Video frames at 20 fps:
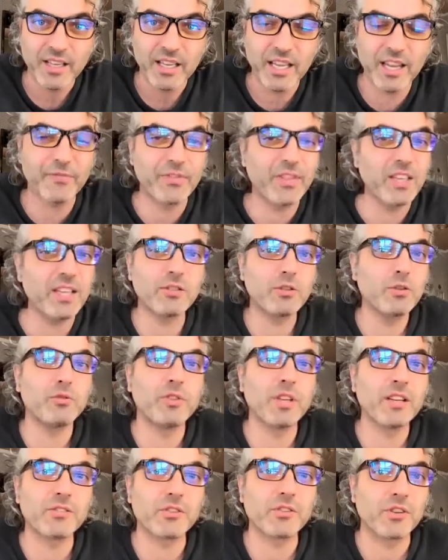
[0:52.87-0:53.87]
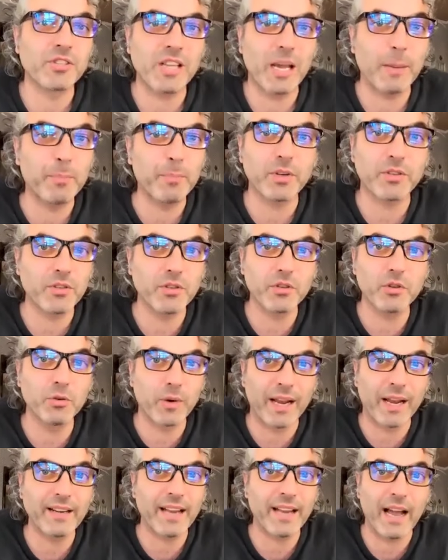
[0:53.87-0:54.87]
If these two things are separate to you
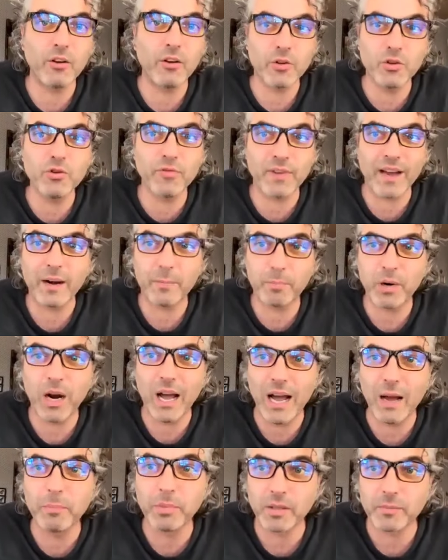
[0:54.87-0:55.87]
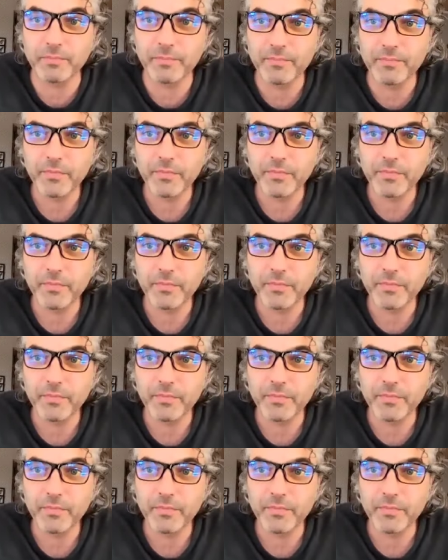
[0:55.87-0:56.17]
right now, you've got a problem.